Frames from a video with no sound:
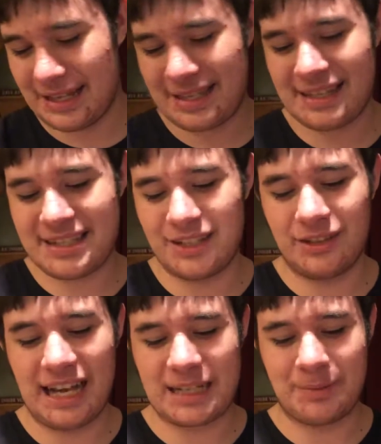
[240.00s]
says
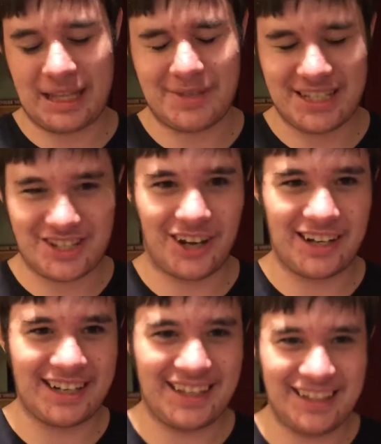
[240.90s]
select, but that means
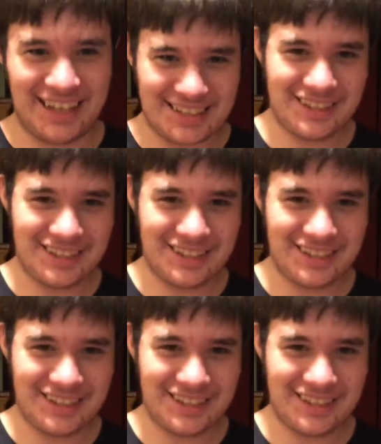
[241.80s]
targeting. Yeah. Yes, oh,